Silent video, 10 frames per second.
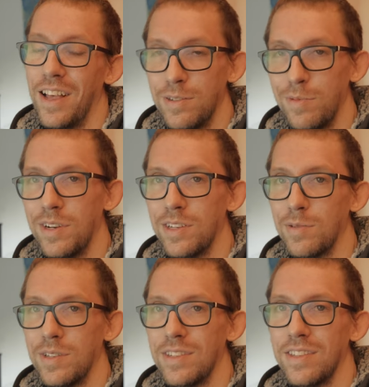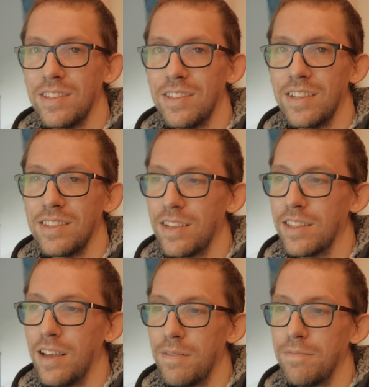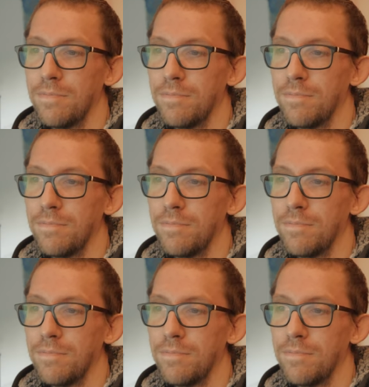last-minute expenses and things like that.